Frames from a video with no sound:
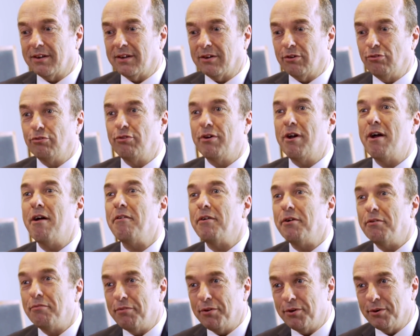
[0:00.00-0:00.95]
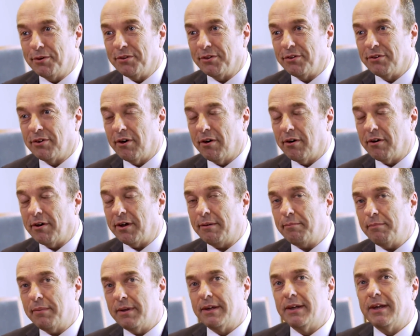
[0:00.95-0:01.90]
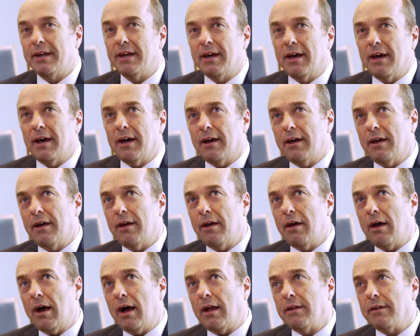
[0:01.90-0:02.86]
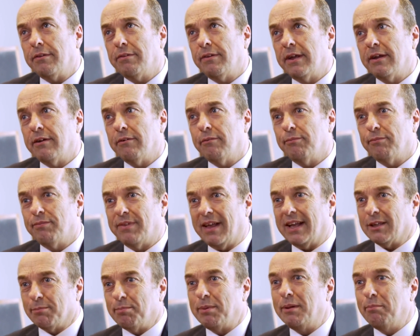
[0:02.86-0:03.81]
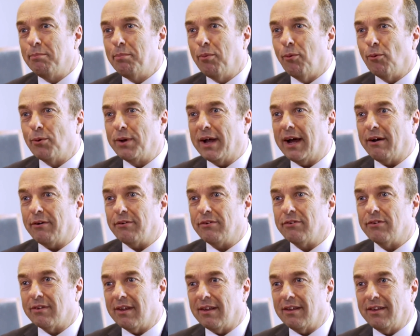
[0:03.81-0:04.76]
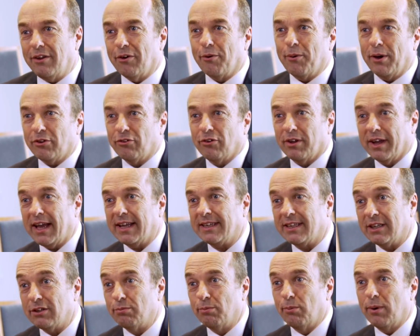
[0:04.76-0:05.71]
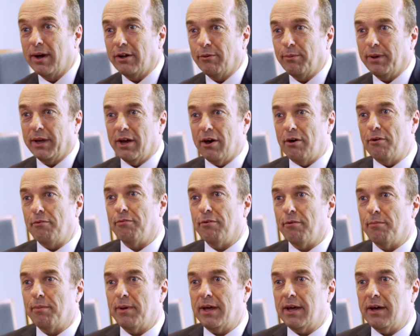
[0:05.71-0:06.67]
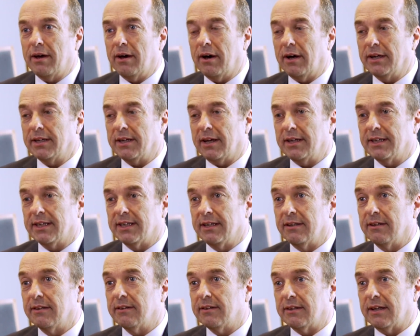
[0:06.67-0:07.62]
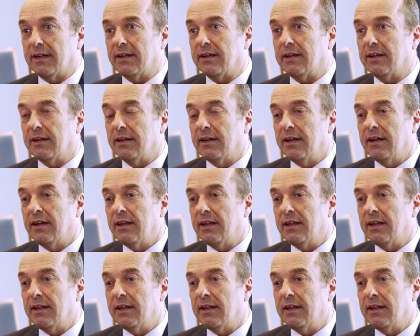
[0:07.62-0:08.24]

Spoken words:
contrarian view at the time. And I think that's been borne out. Your question, I guess, is where do we go from here? I still think